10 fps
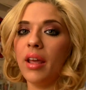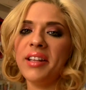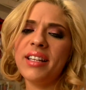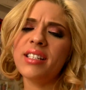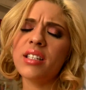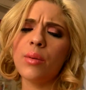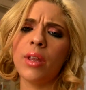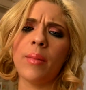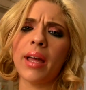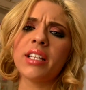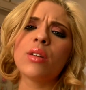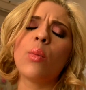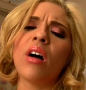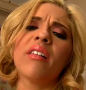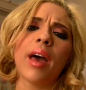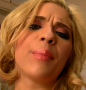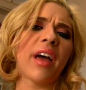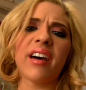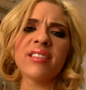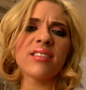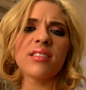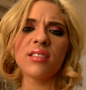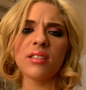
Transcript: It doesn't really matter. It's a well kept ass.